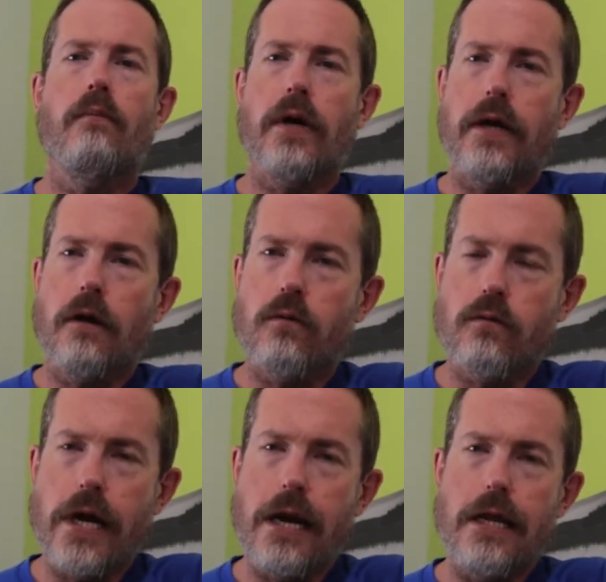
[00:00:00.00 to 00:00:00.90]
By
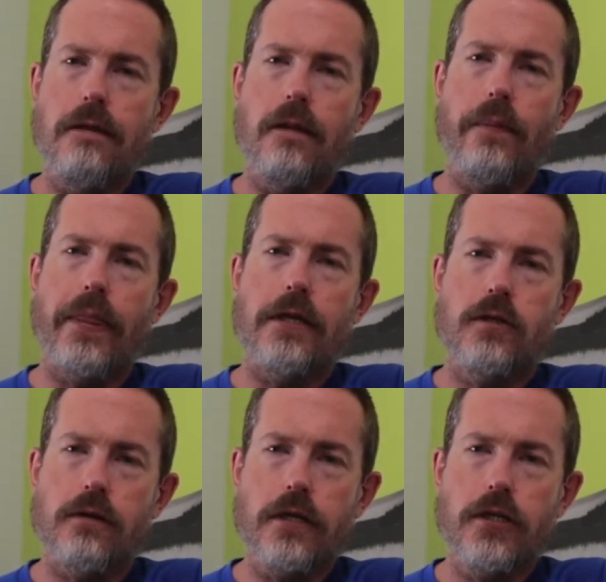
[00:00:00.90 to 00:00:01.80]
creating
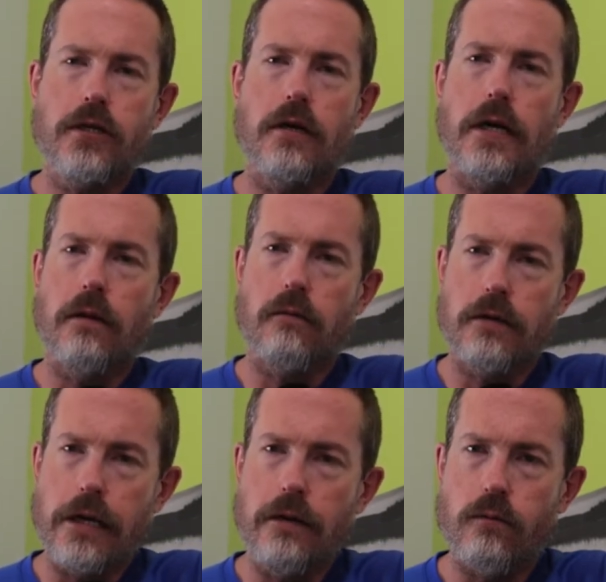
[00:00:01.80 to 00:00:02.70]
structure and
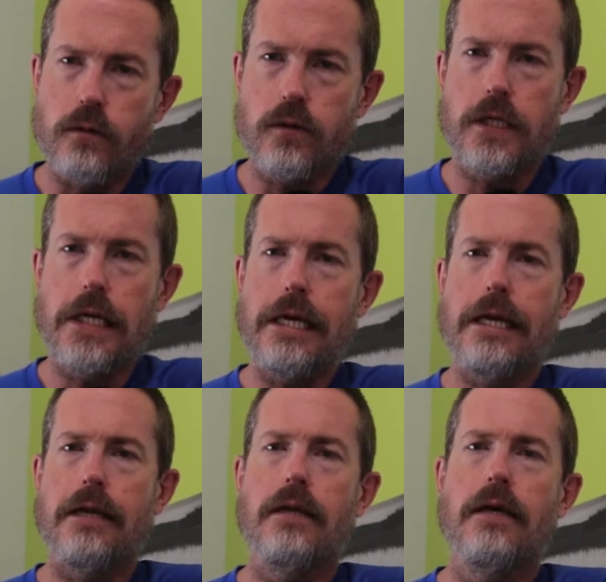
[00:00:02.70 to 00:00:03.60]
creating
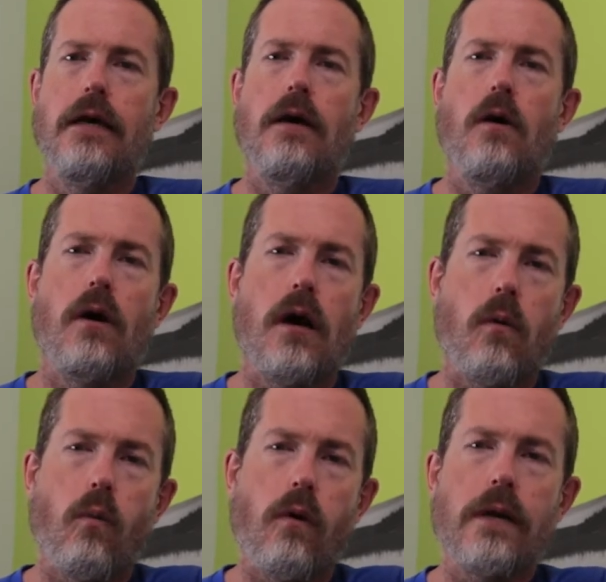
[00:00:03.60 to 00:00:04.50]
routine,
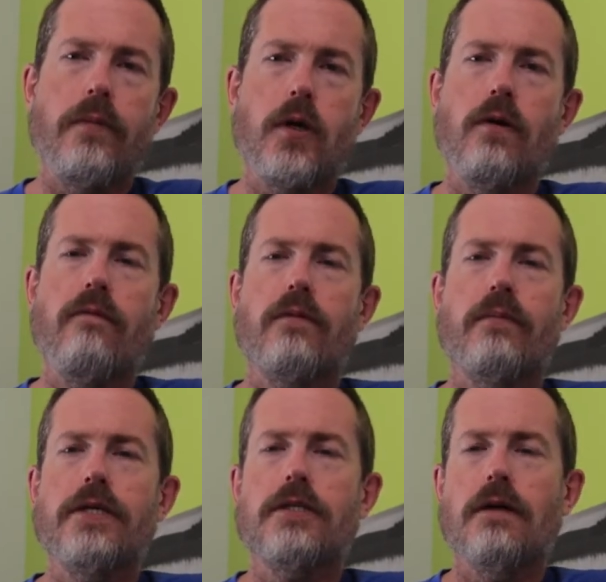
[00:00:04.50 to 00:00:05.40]
what I'm doing for
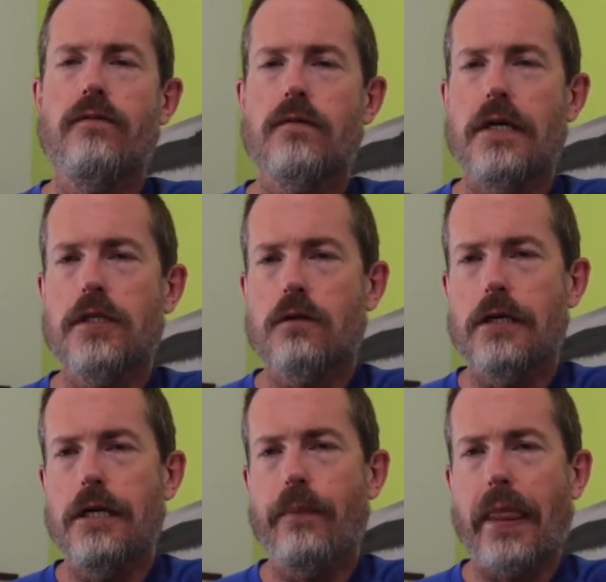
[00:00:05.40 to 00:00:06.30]
myself is
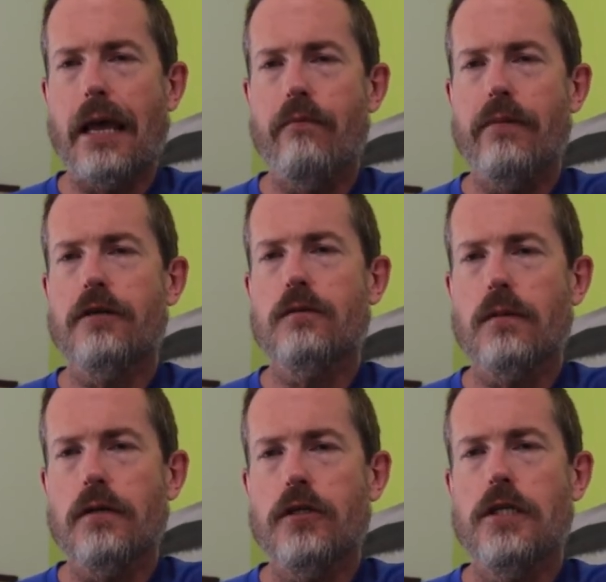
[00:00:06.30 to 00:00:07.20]
creating
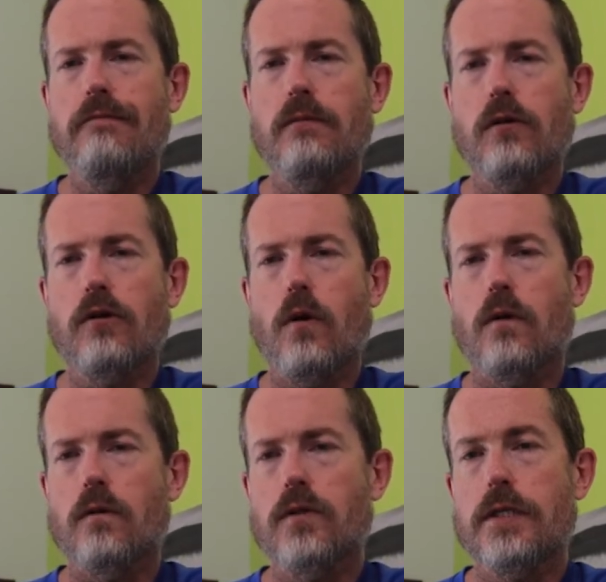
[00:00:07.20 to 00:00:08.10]
measurable, achievable
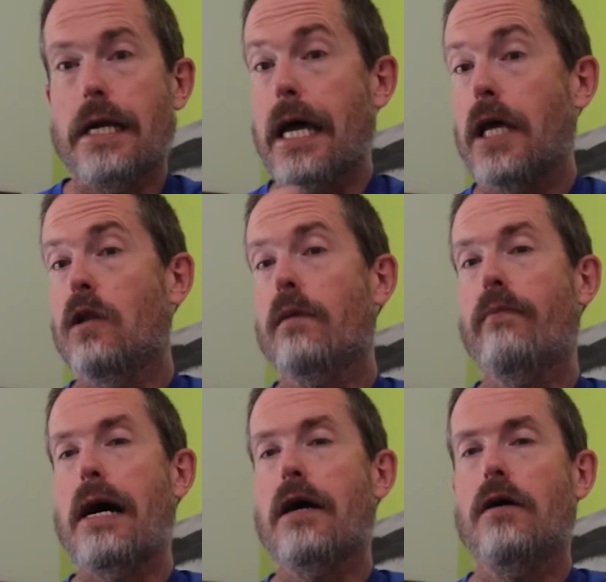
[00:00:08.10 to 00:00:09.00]
goals that I can look
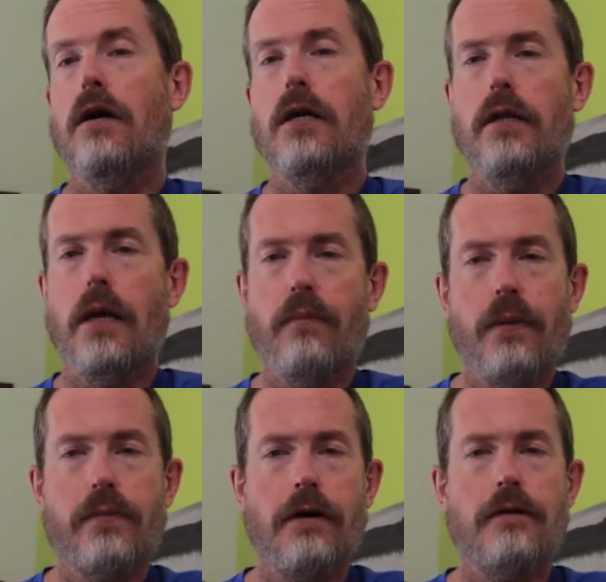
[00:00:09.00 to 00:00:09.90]
back on and be
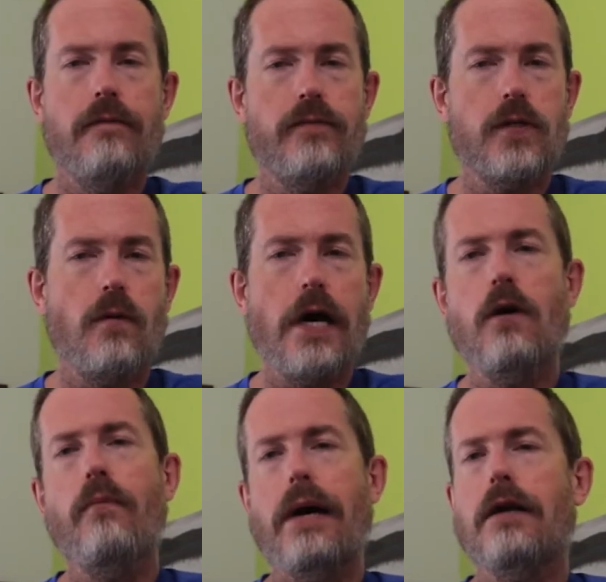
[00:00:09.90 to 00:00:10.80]
proud of. So I
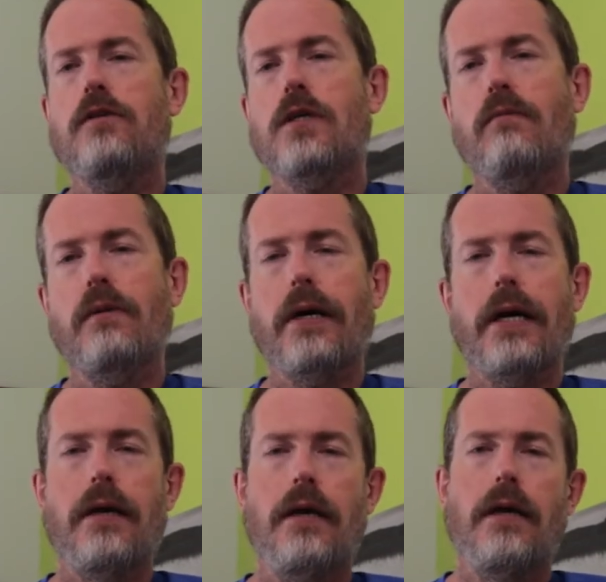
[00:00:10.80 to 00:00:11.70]
go back to some of
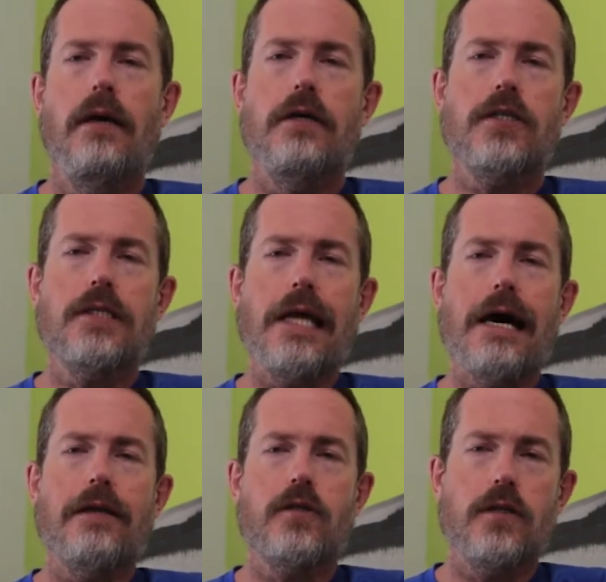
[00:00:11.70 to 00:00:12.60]
my
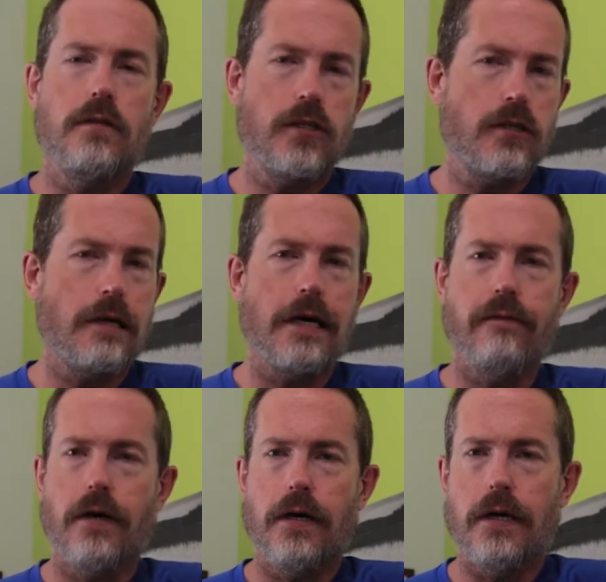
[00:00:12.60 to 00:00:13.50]
stats in
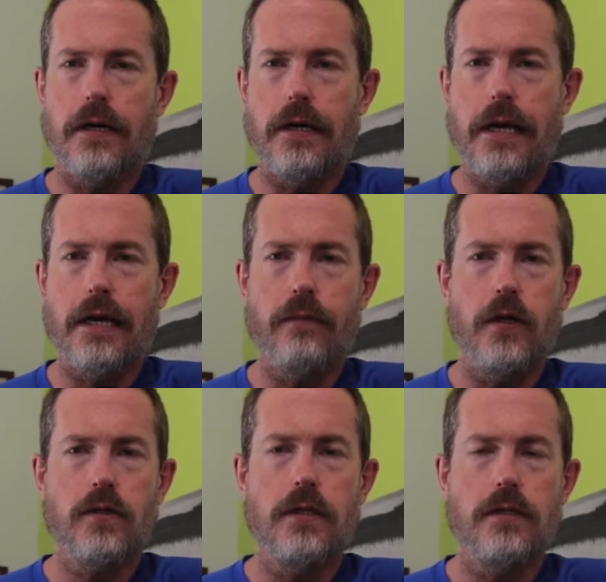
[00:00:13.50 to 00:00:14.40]
Strava, and I'm
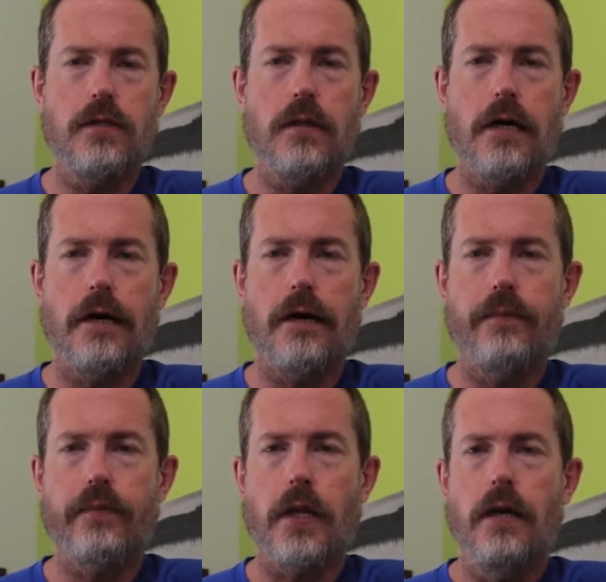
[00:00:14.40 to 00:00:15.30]
using
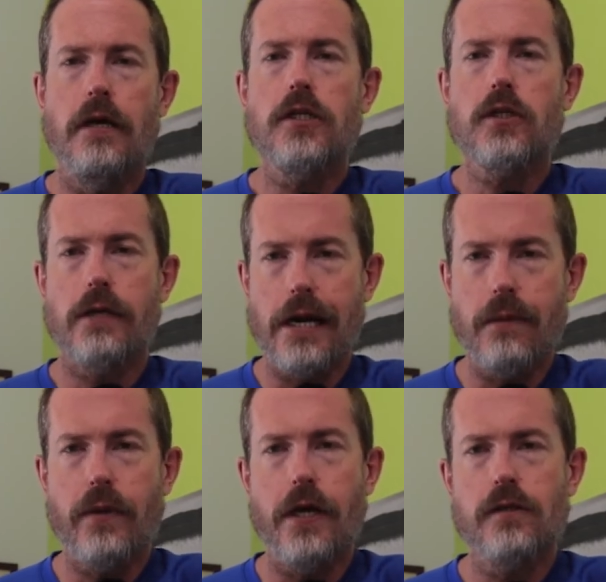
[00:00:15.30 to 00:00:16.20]
um,
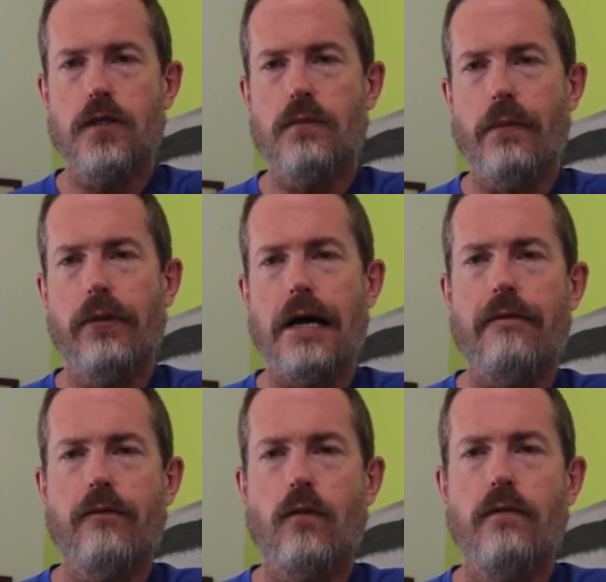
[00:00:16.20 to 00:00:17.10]
Training Peaks as my
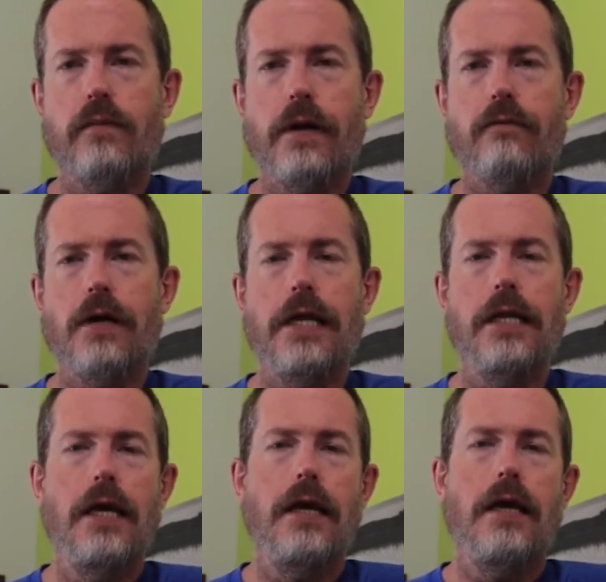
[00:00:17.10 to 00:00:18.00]
platform for my running
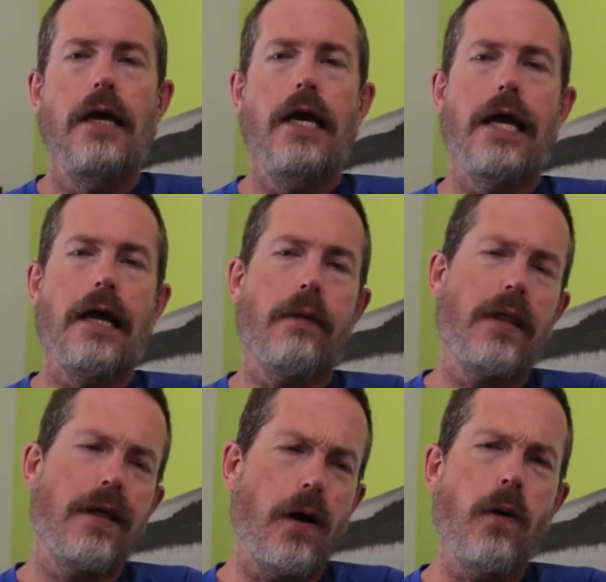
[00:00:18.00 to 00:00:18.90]
and I can be
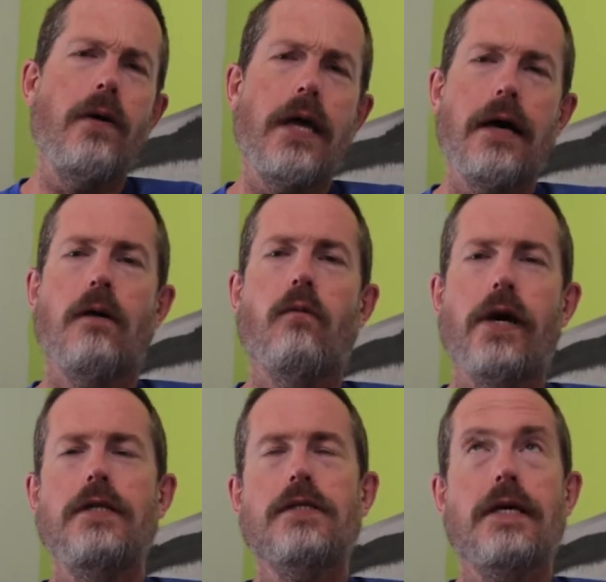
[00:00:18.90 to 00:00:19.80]
like, oh yeah,
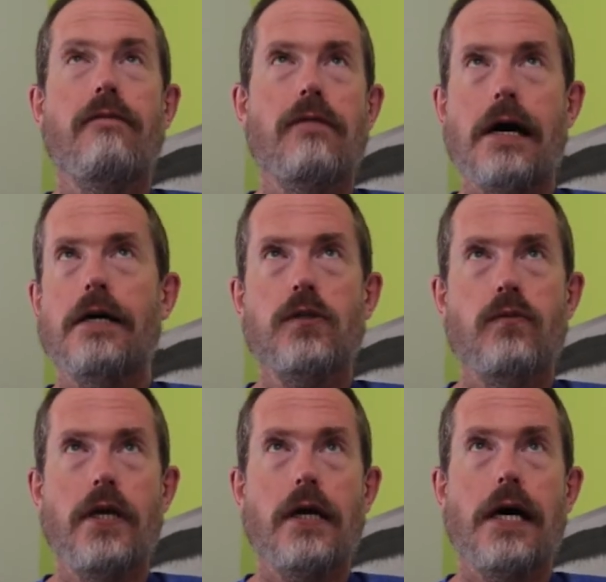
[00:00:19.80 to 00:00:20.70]
Wednesday of last
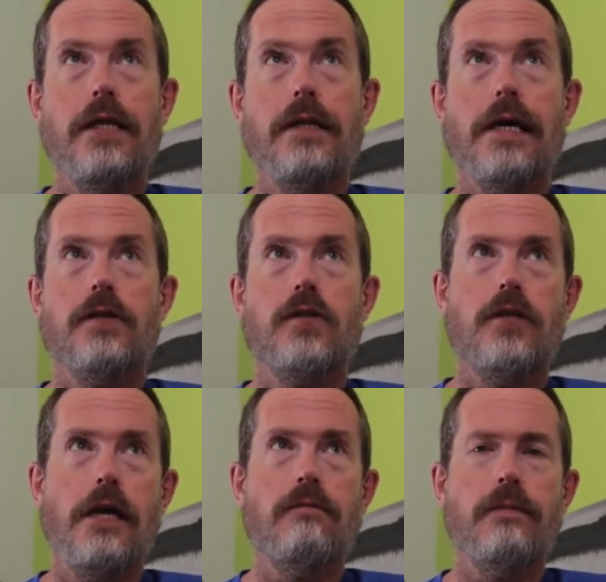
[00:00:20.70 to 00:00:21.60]
week, I did that
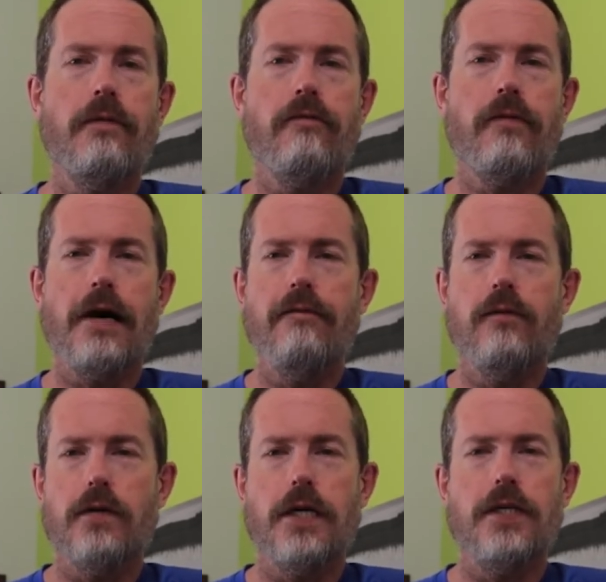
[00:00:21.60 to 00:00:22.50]
same run at
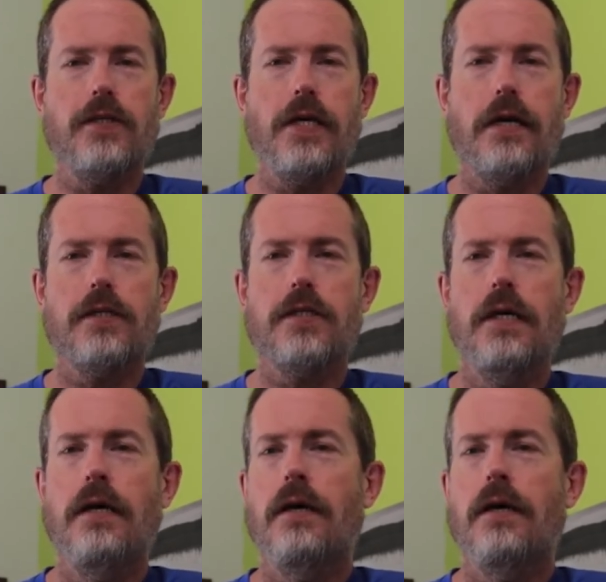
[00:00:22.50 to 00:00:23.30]
546.